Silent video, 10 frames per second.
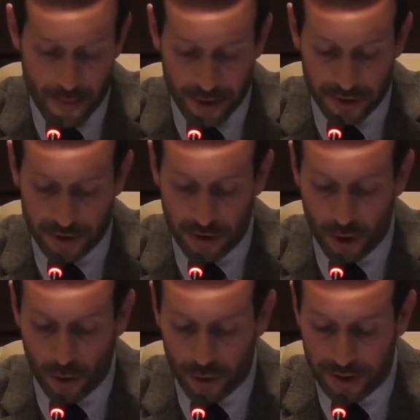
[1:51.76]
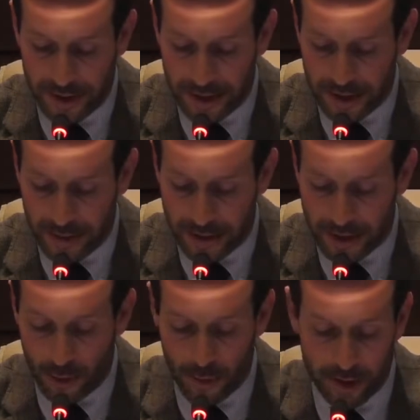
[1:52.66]
But all these expats
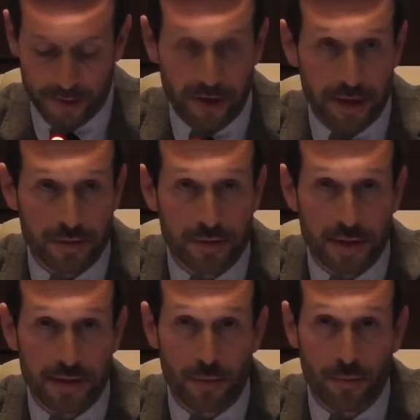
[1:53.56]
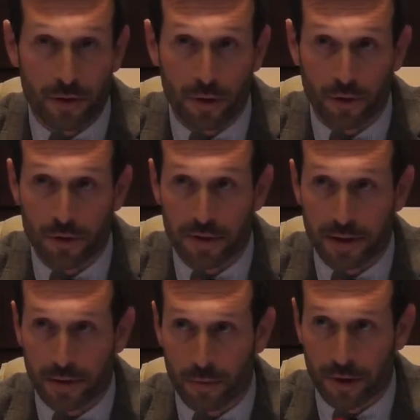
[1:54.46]
are well advised to take some precautions
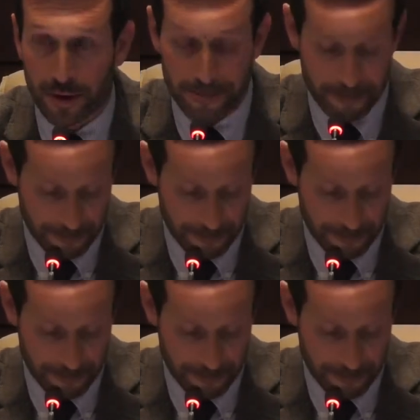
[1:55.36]
anyway.